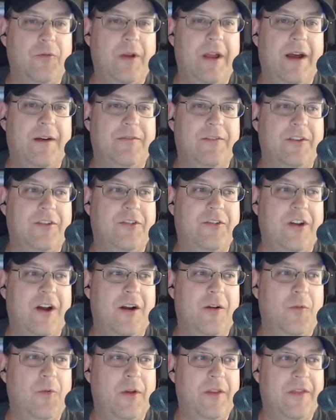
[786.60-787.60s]
have to
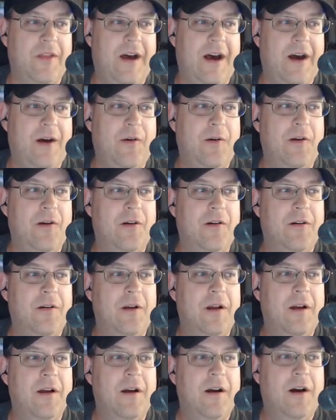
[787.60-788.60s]
start with our
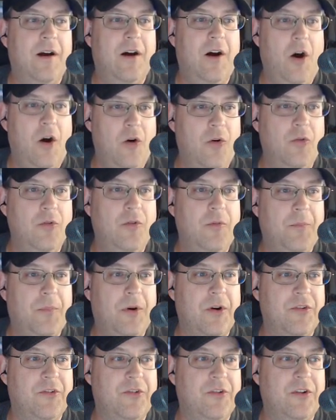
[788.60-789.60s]
own
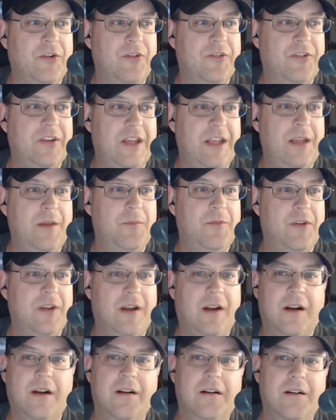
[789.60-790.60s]
personal teams and
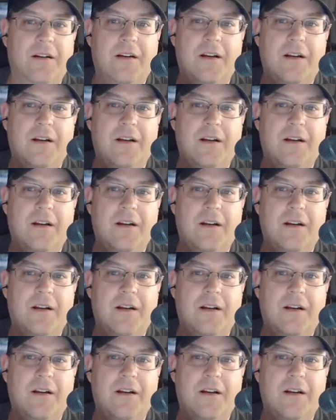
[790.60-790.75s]
our